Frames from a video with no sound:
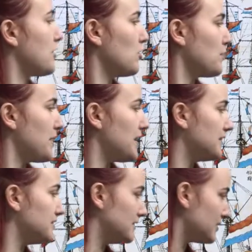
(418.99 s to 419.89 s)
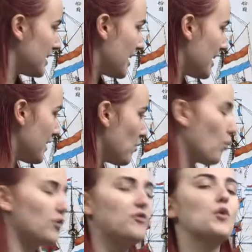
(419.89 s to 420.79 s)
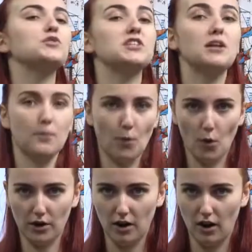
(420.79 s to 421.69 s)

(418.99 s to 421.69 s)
Europeans, they were focusing more